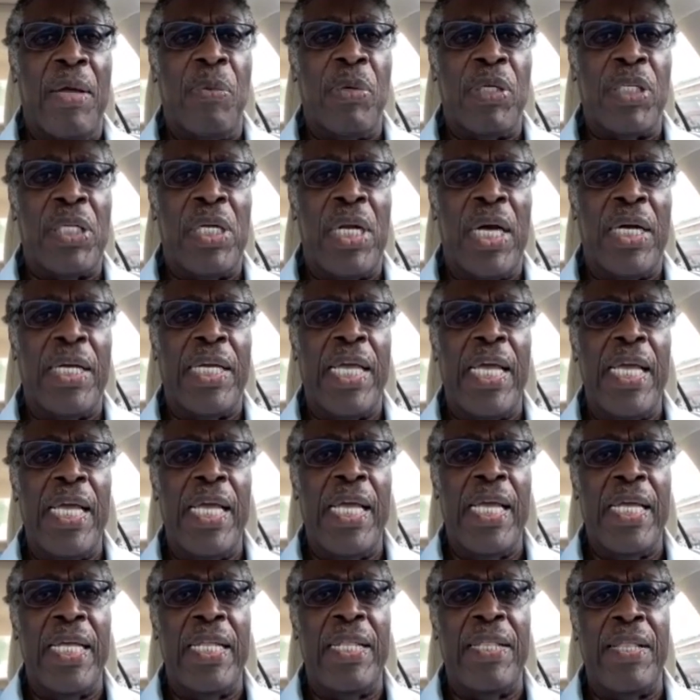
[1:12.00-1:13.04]
was lucky
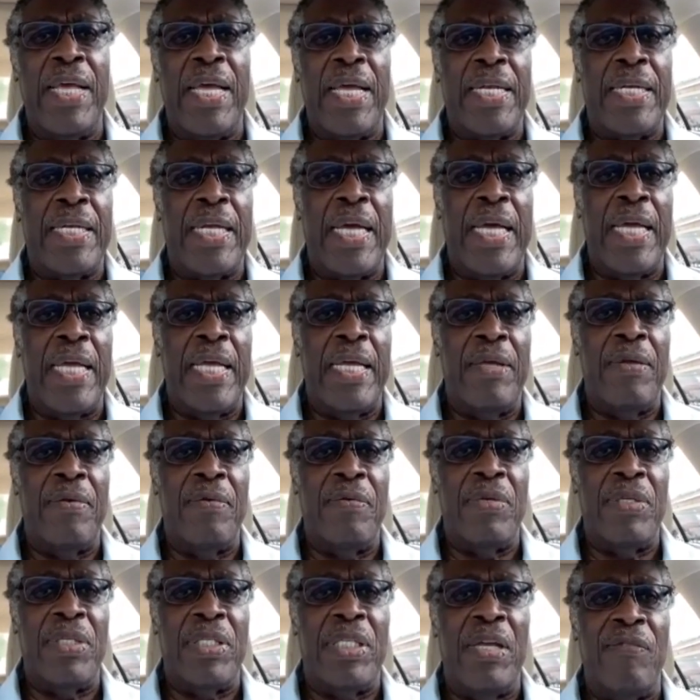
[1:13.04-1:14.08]
in that I
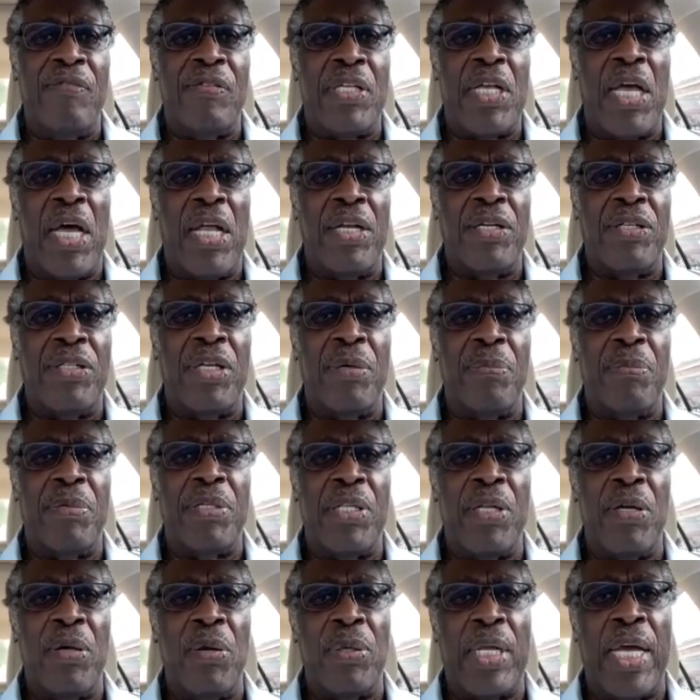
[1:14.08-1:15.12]
received scholarships
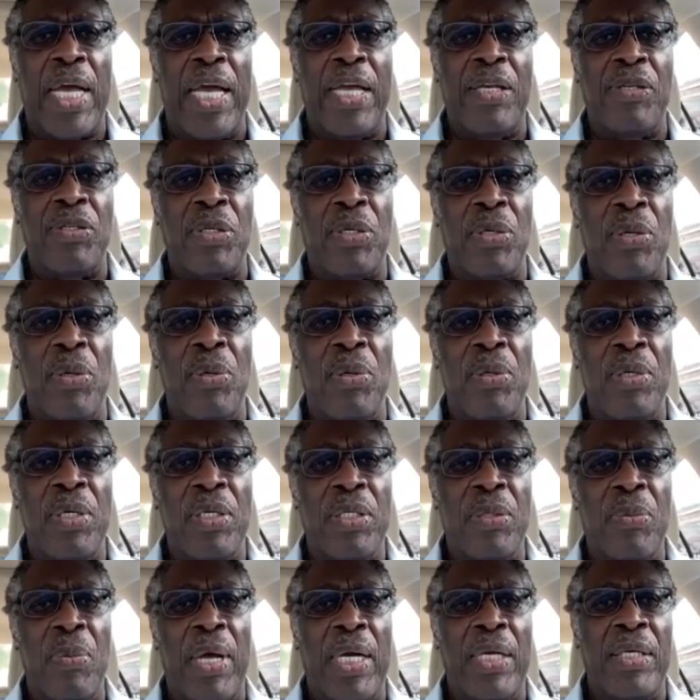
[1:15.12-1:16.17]
to go to high school,
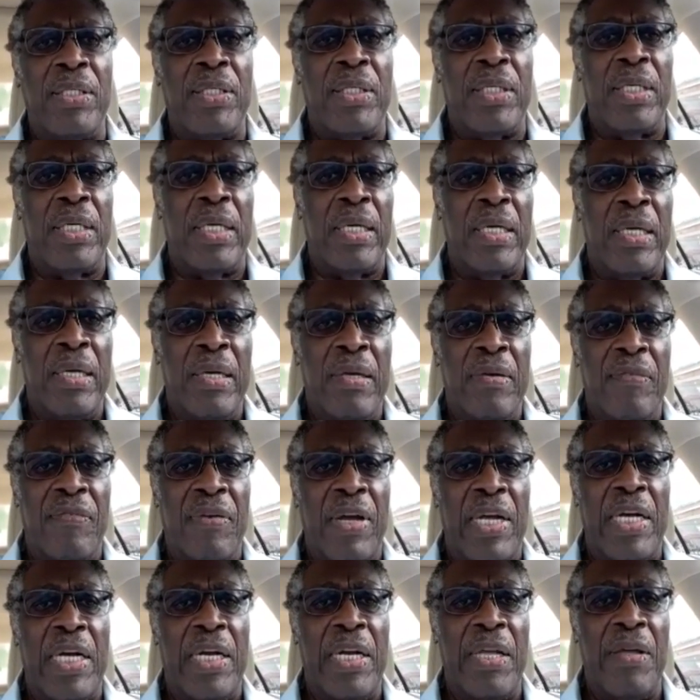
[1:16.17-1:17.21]
as well as
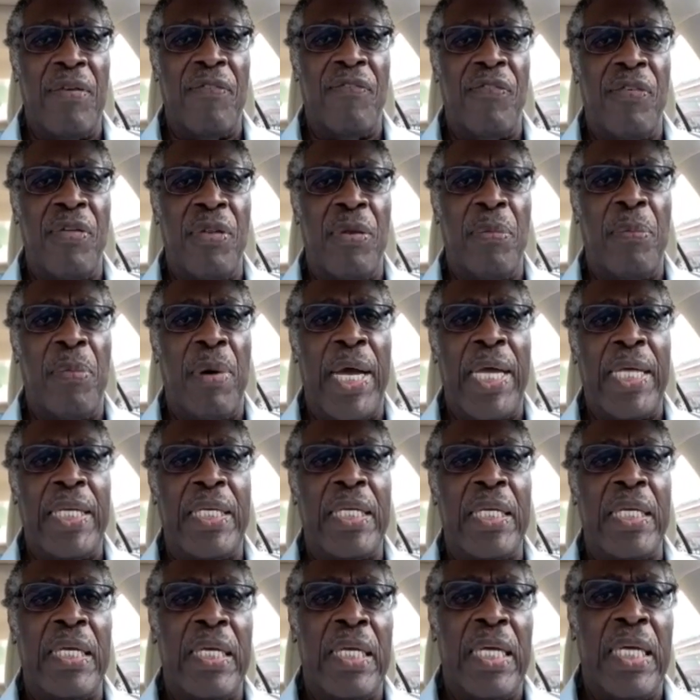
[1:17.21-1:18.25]
finally a
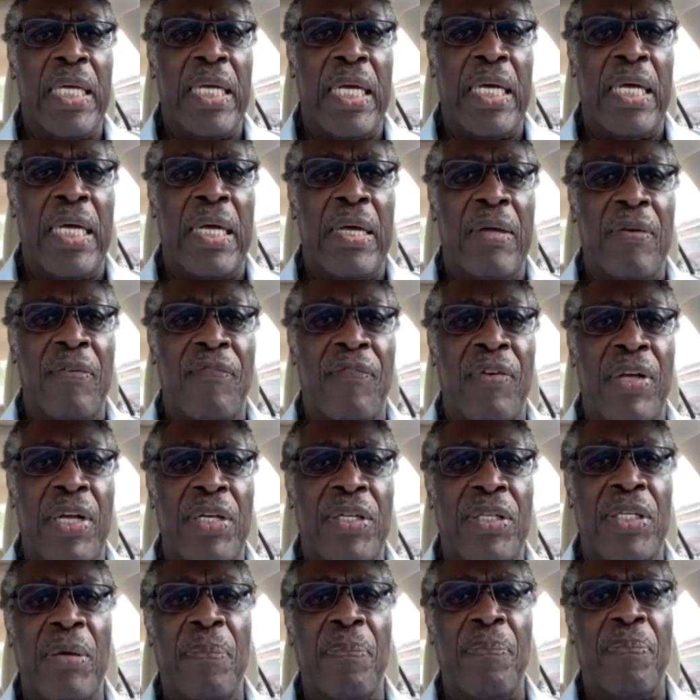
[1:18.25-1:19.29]
Fulbright
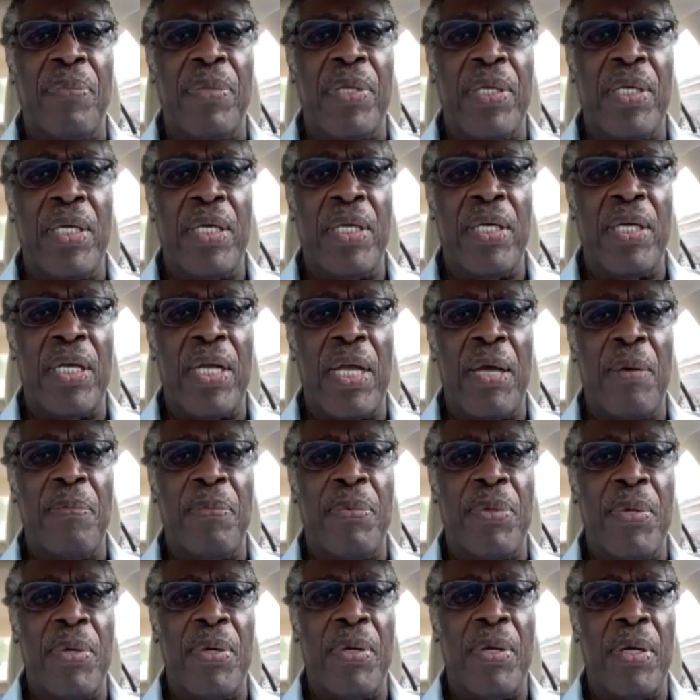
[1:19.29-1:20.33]
fellowship to come
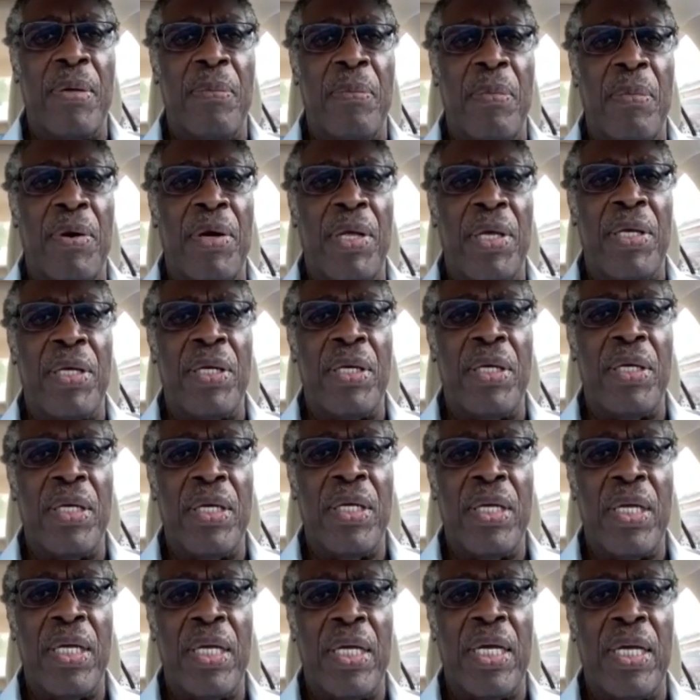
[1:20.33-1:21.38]
to America
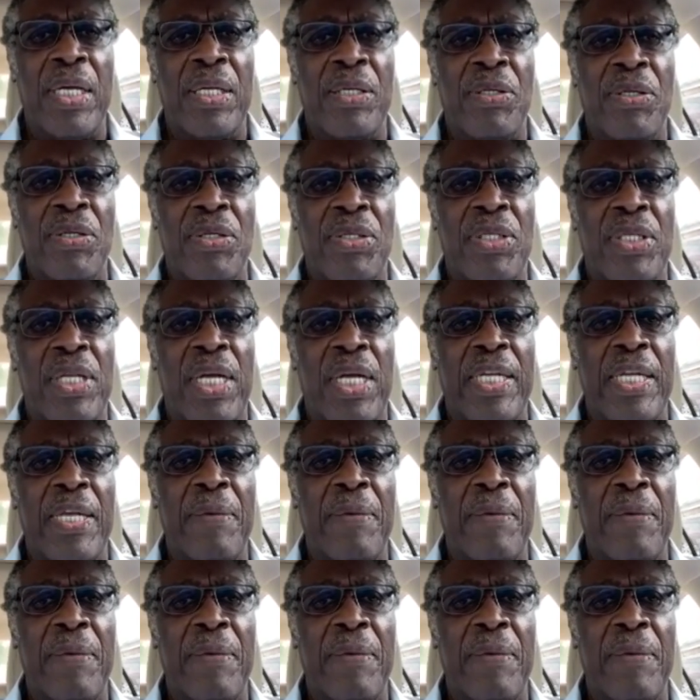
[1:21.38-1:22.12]
to study.